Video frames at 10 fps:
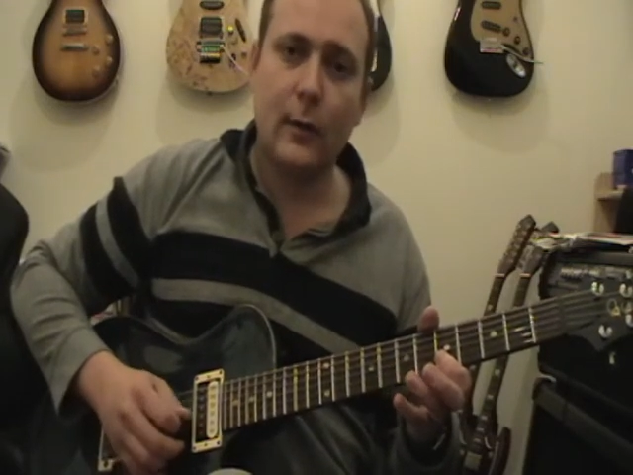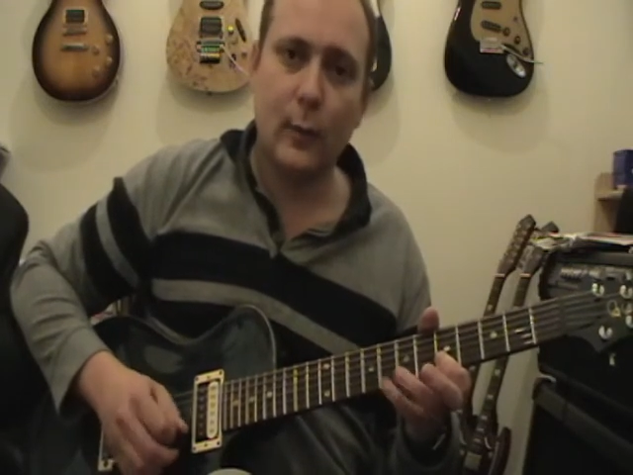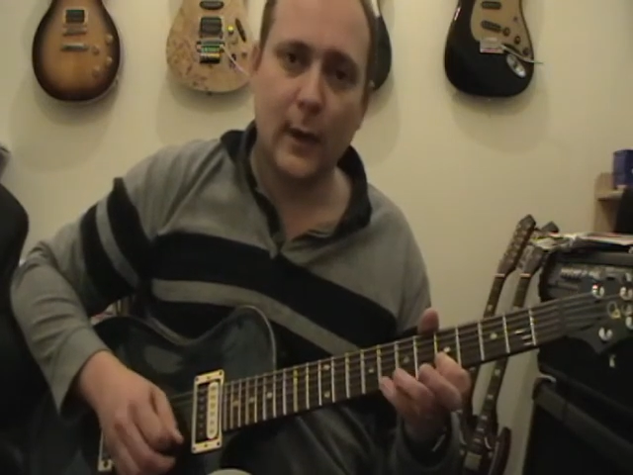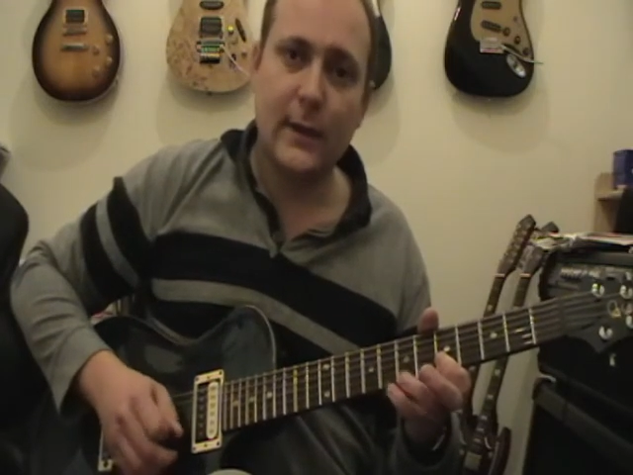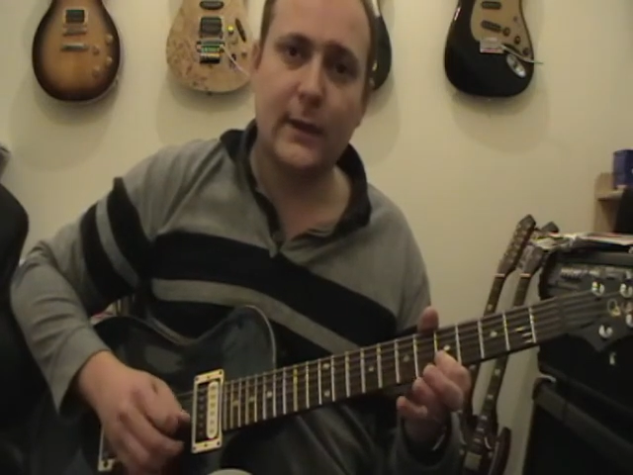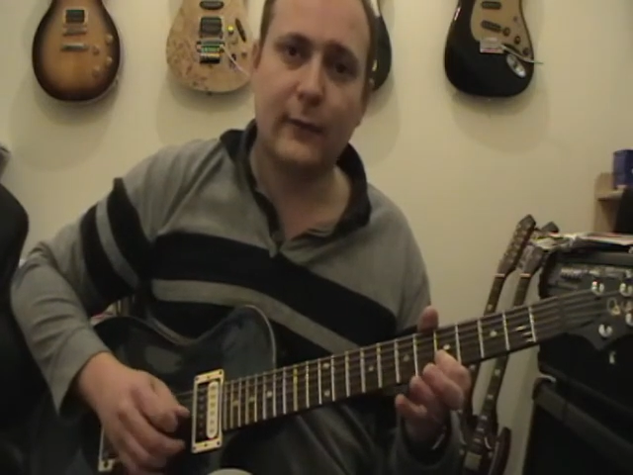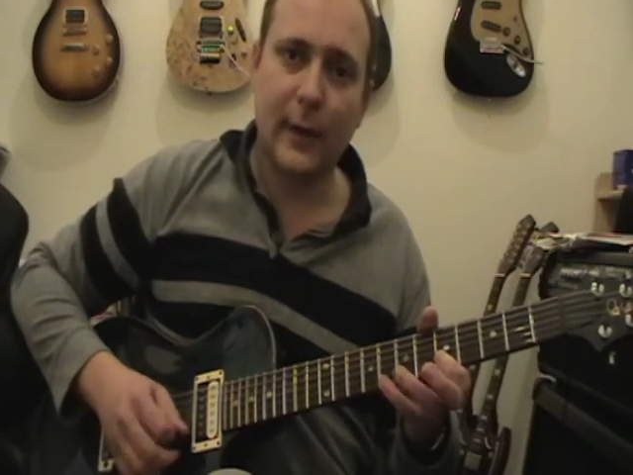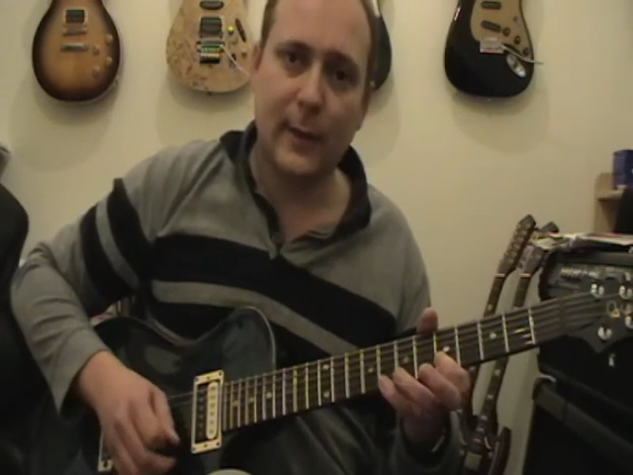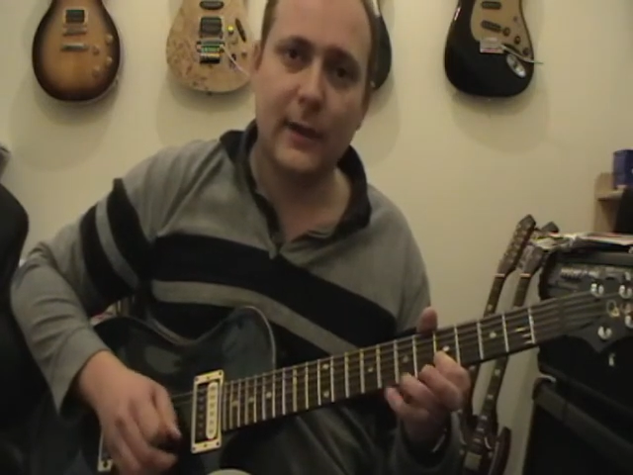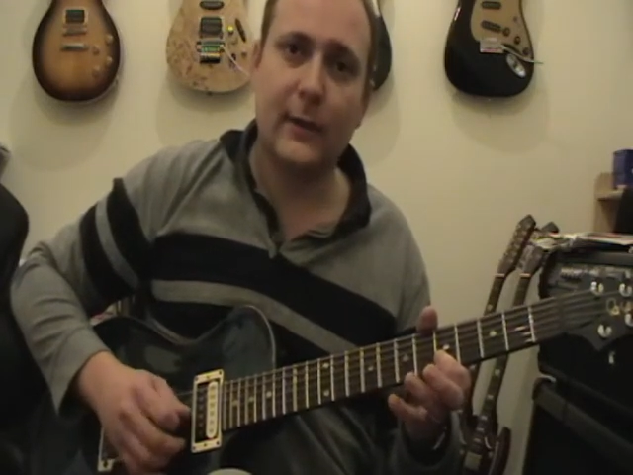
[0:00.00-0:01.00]
One, two,
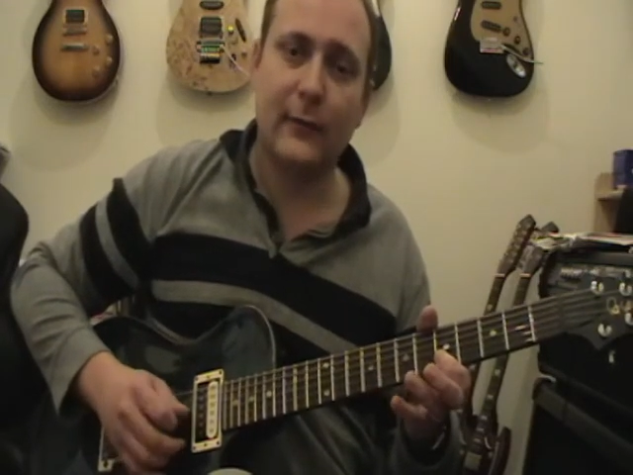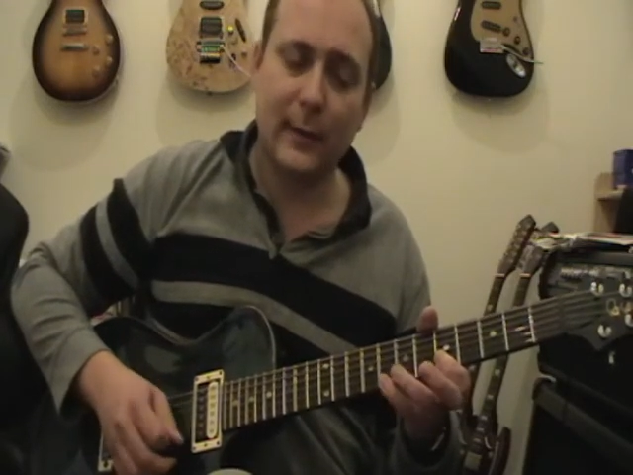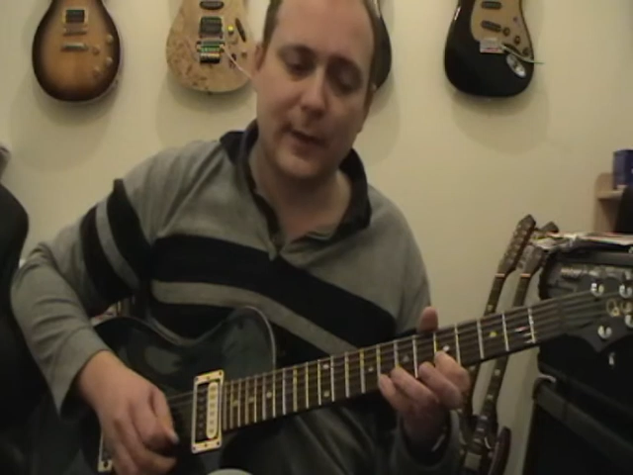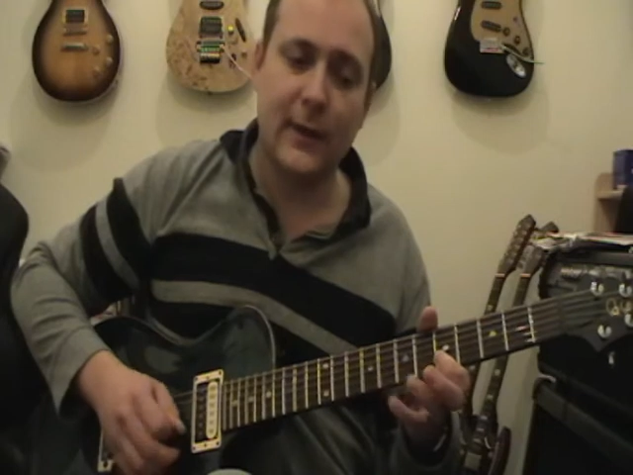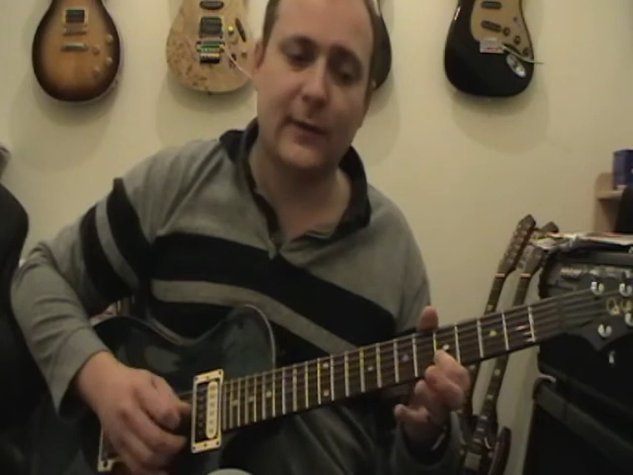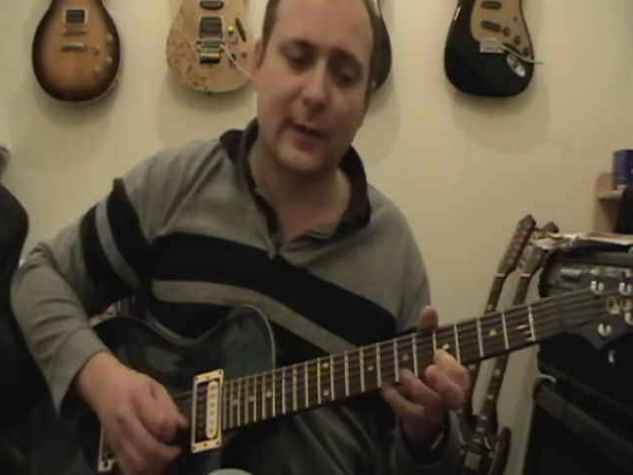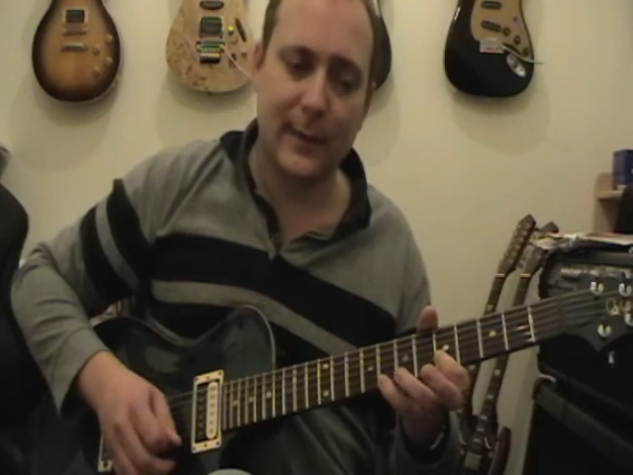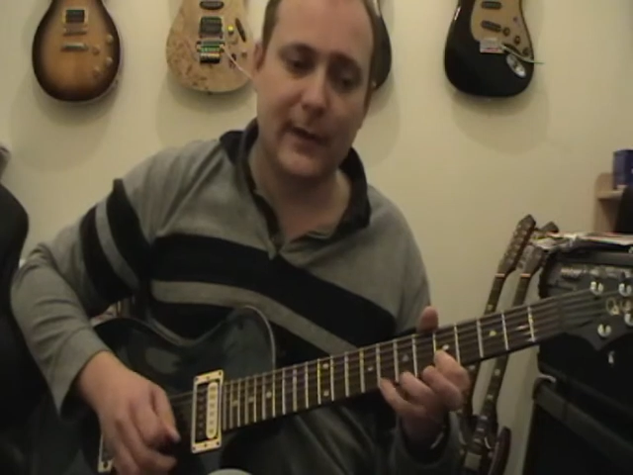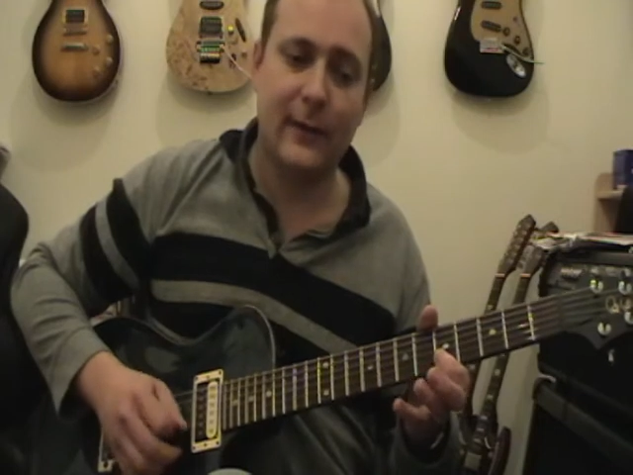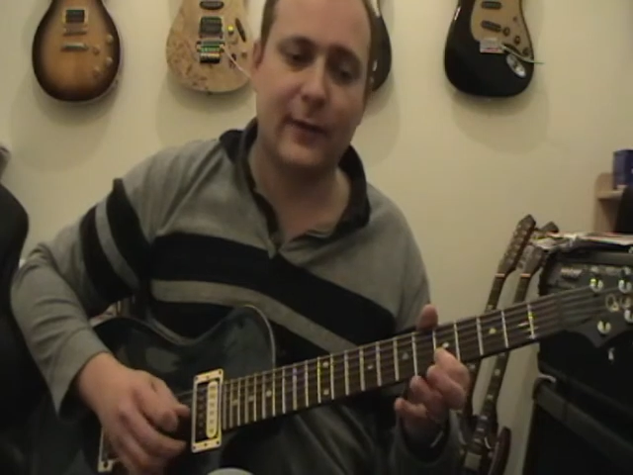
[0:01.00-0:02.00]
three, one, two, three, one, two, three,
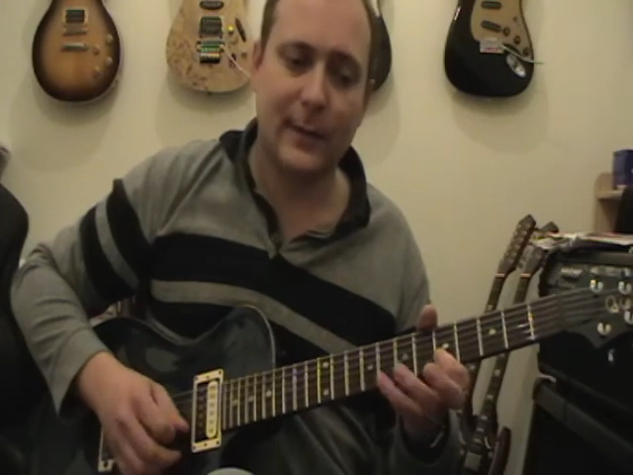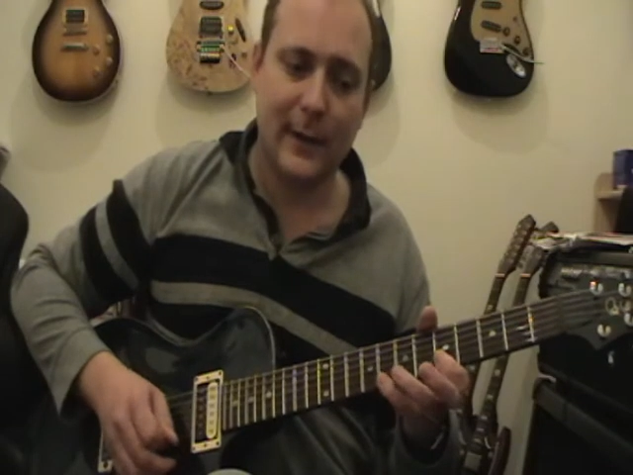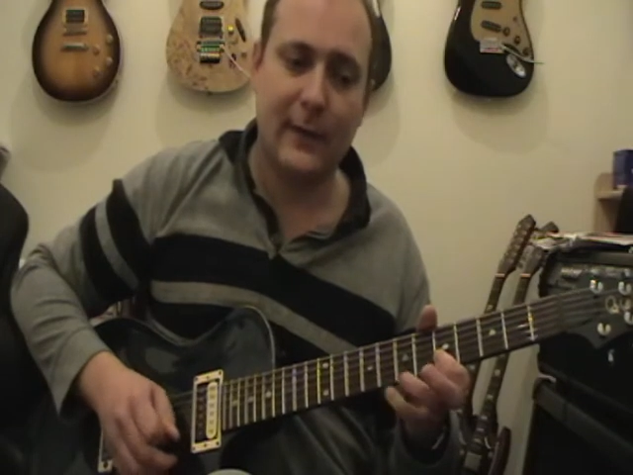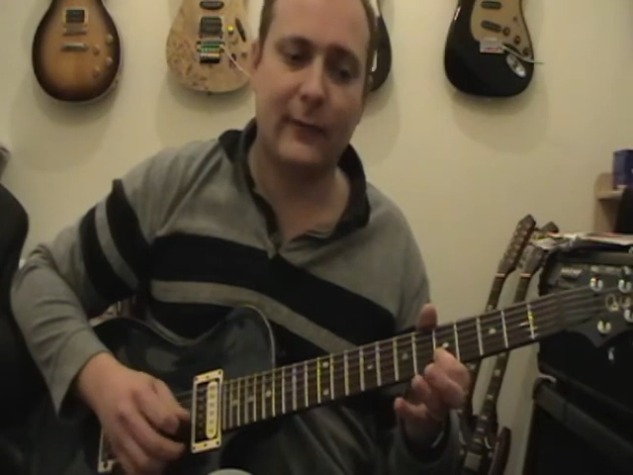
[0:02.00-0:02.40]
one, two, three, one, two,